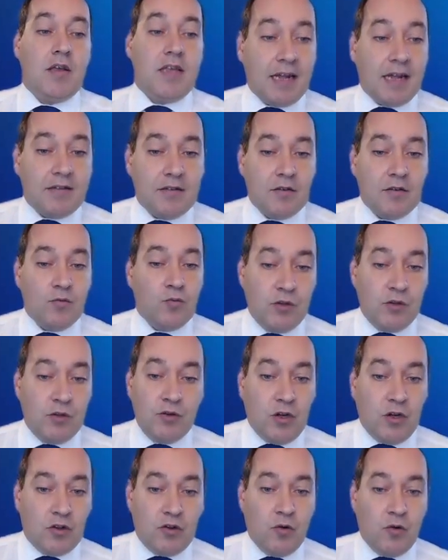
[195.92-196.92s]
Yet we
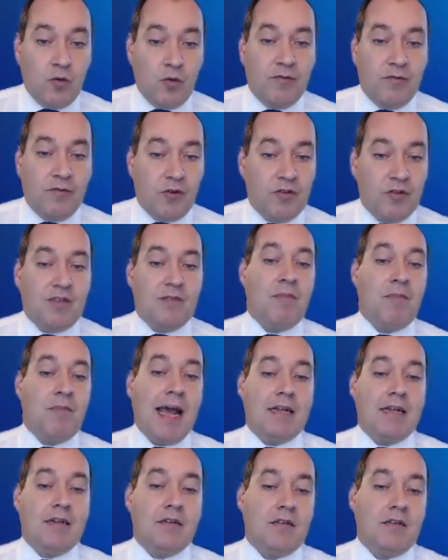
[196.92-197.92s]
do not know what the
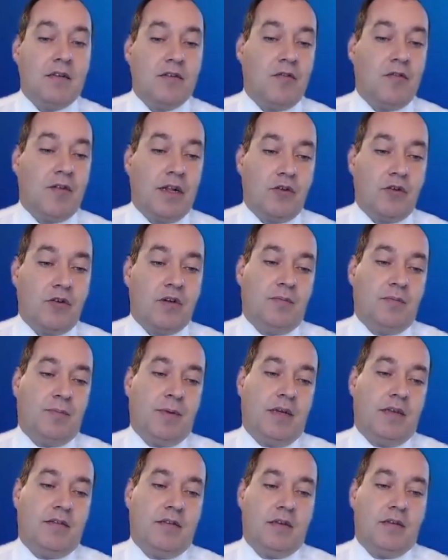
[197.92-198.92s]
demand for that green
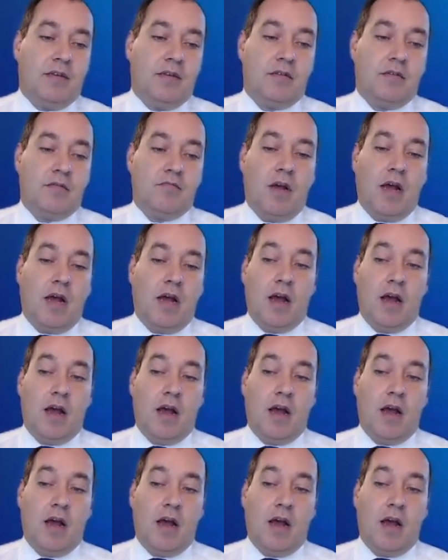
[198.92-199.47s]
space is.